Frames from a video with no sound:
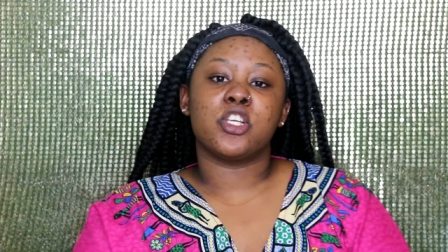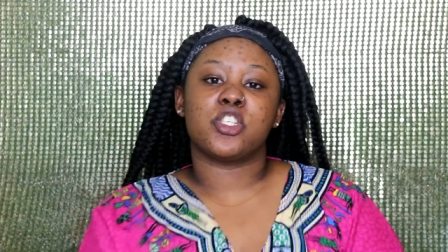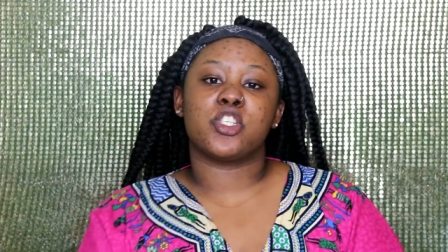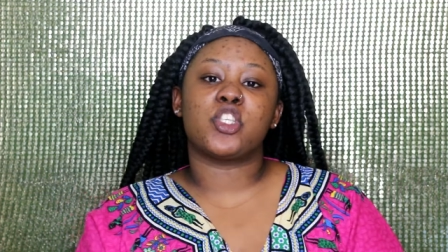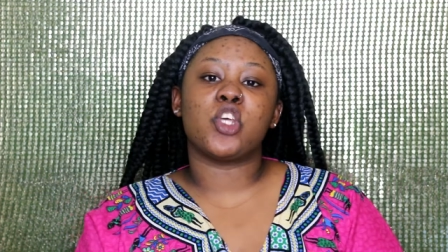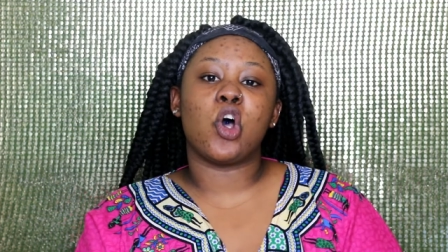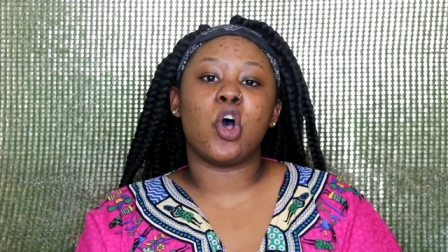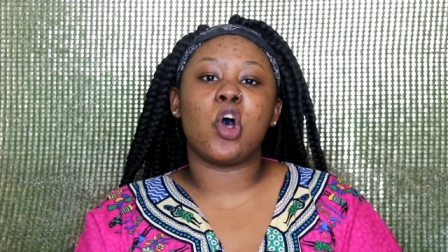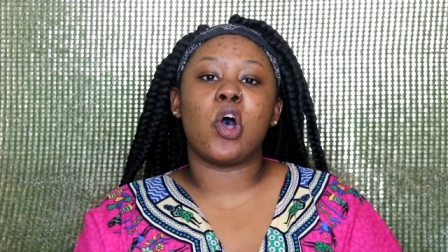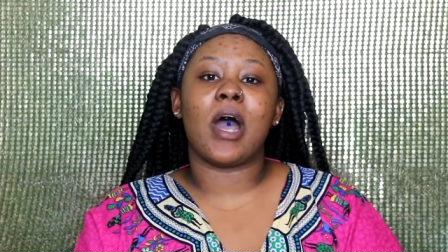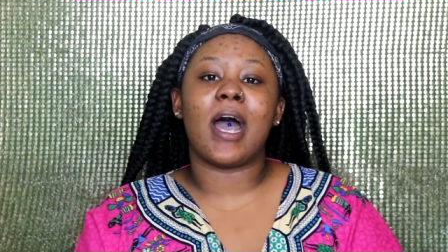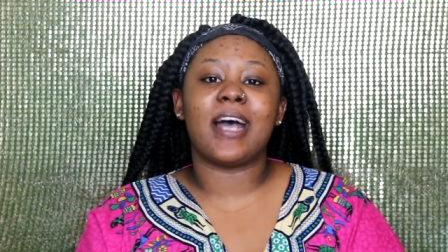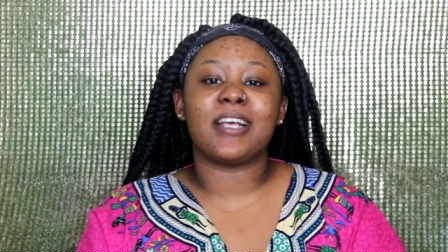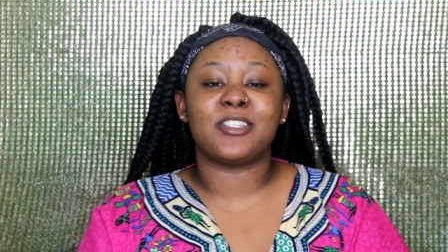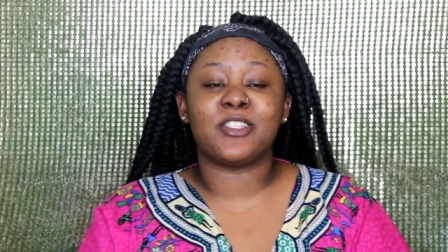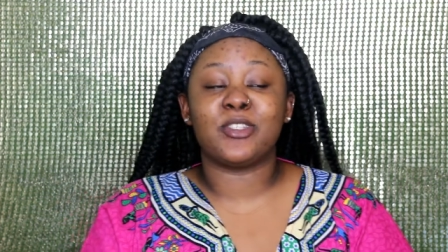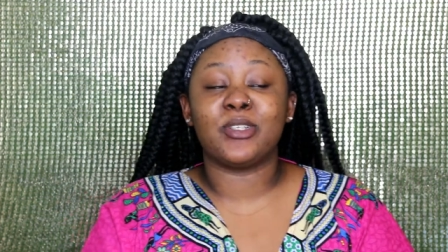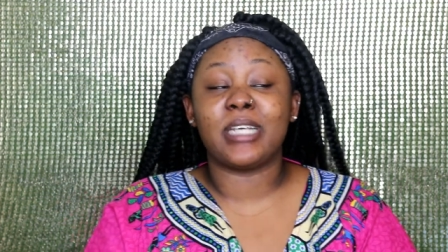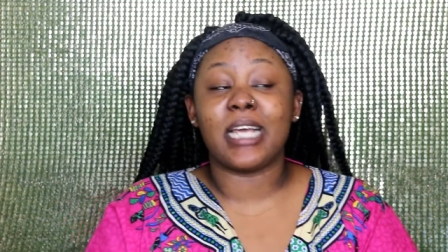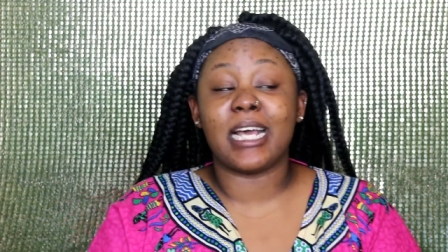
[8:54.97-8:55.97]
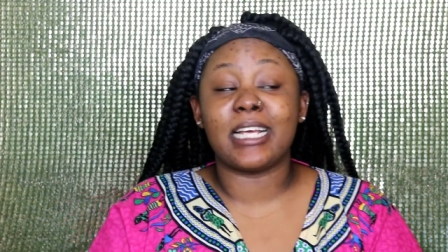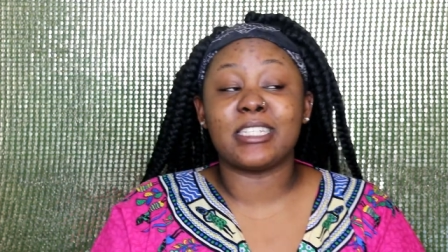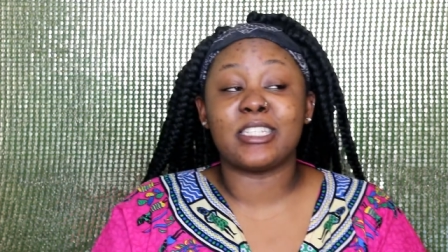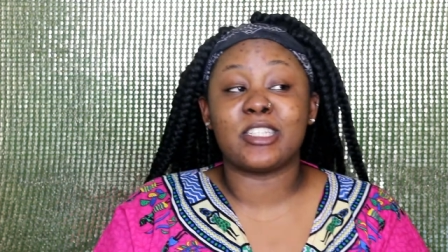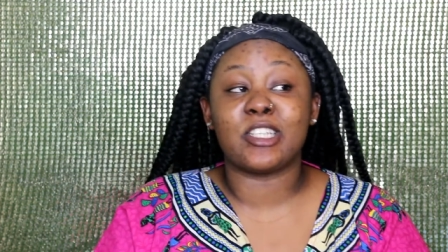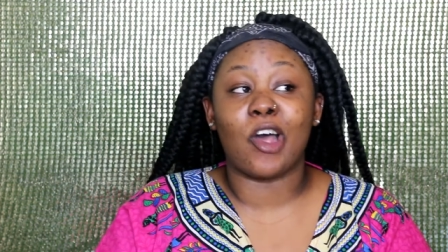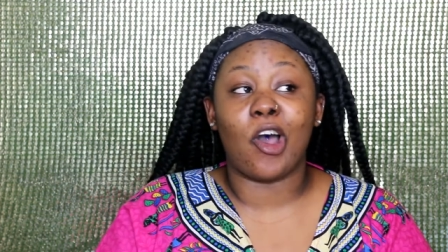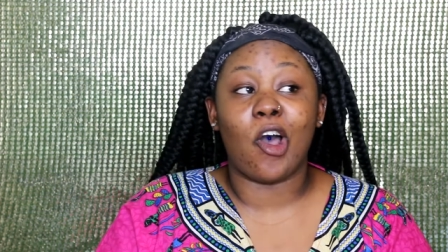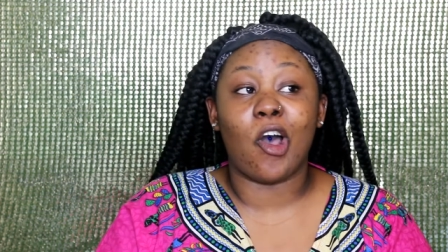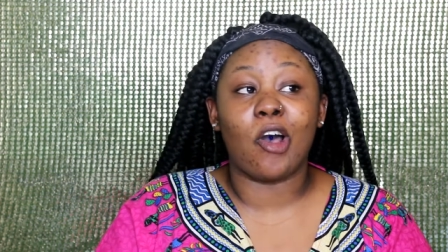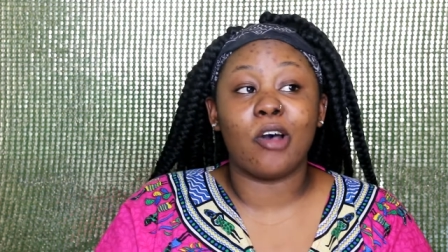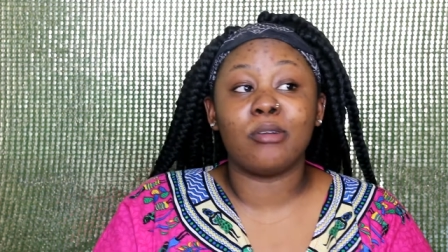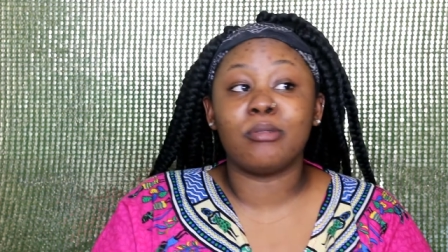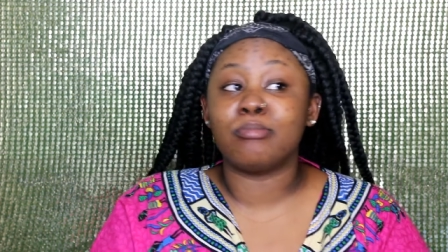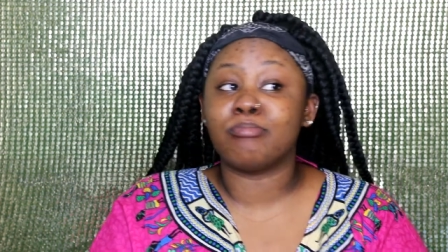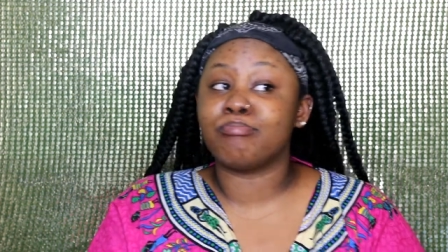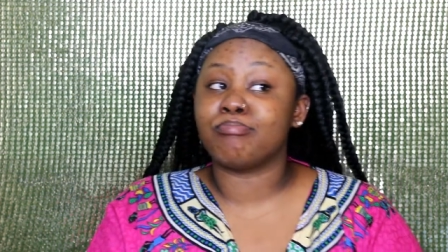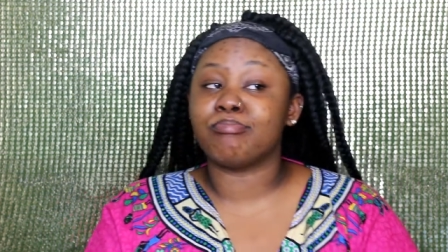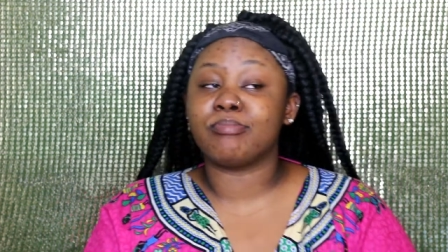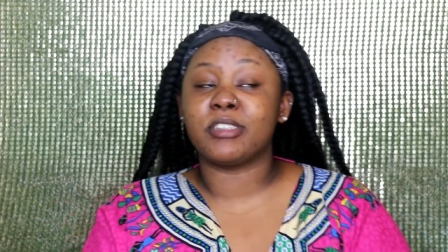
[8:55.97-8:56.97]
So, as you guys saw,
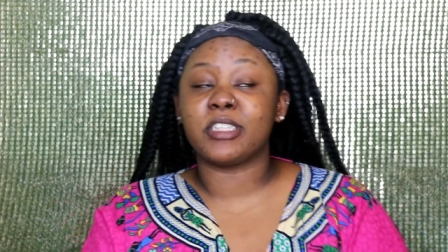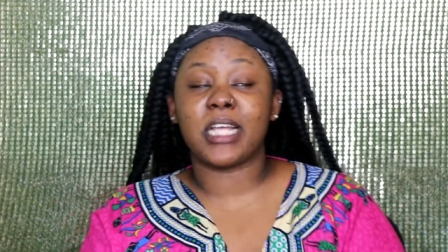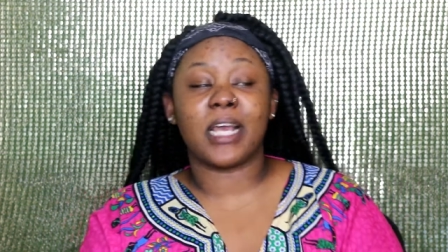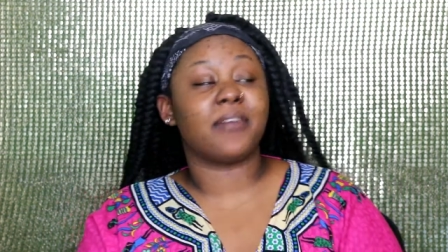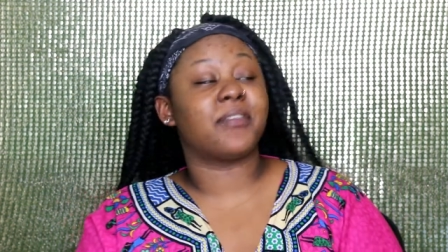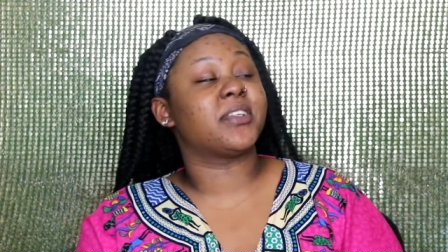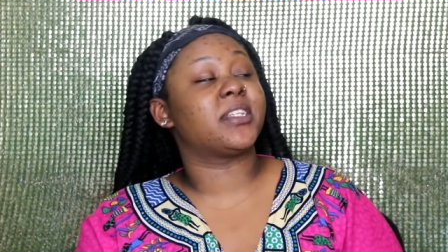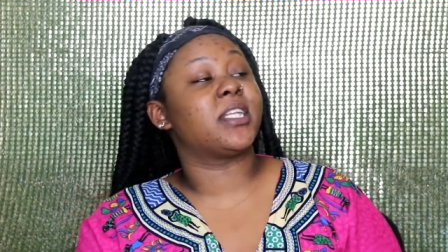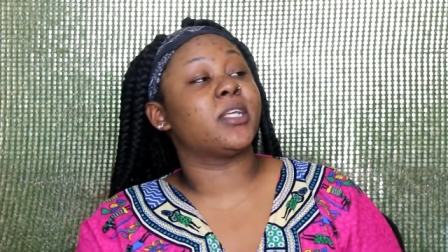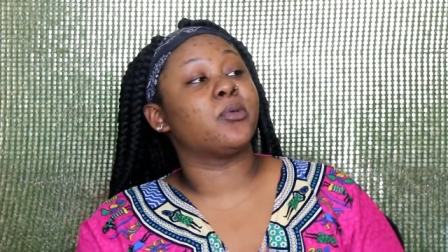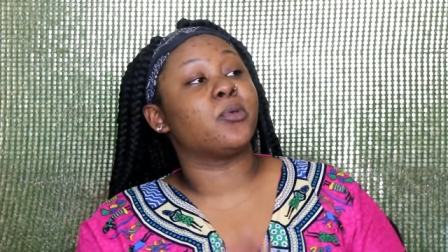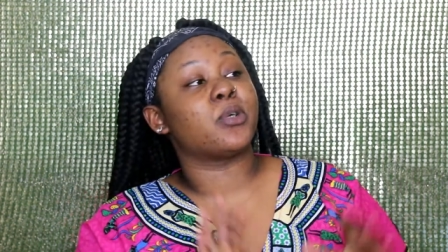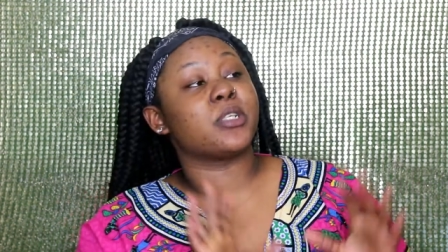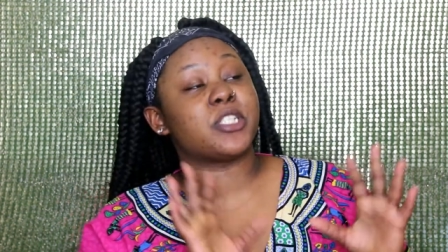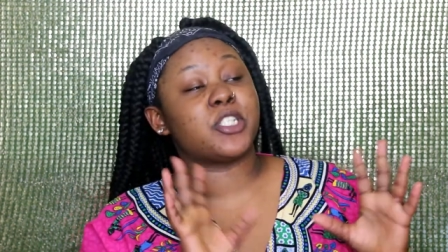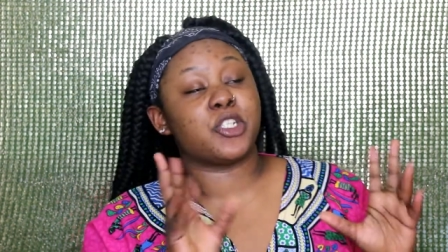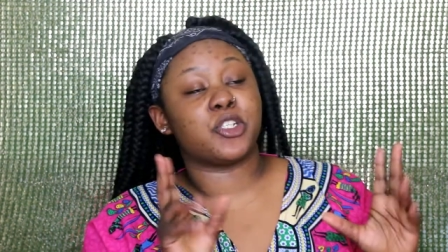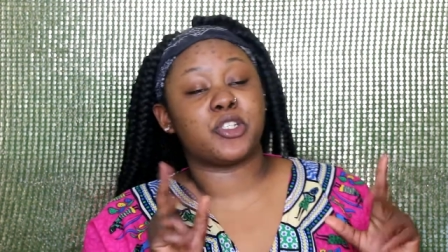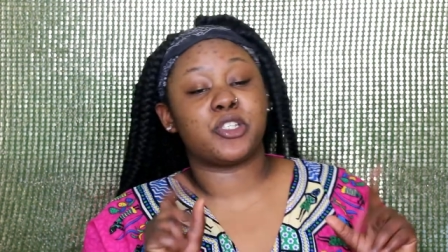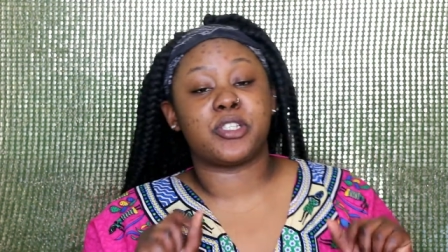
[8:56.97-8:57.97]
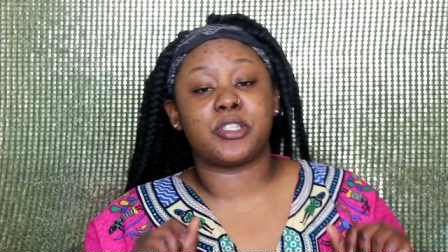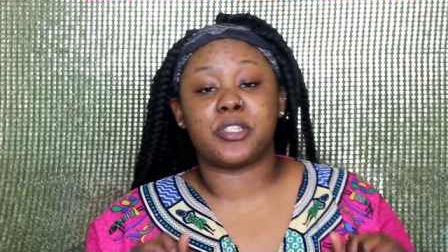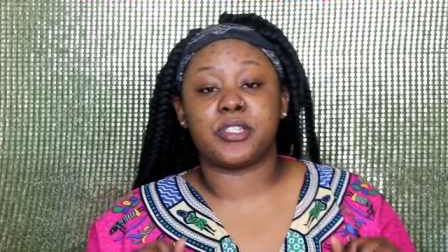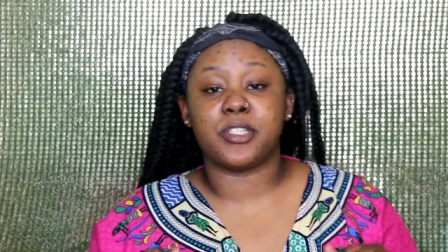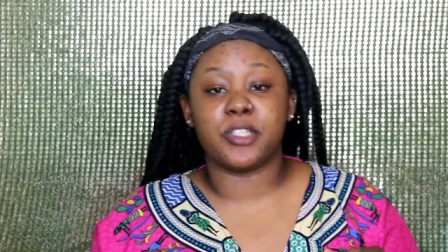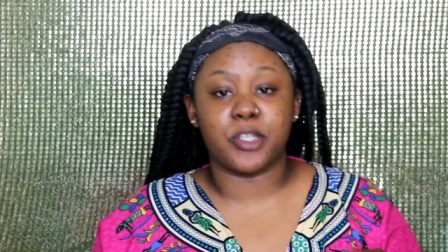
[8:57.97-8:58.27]
everything was just,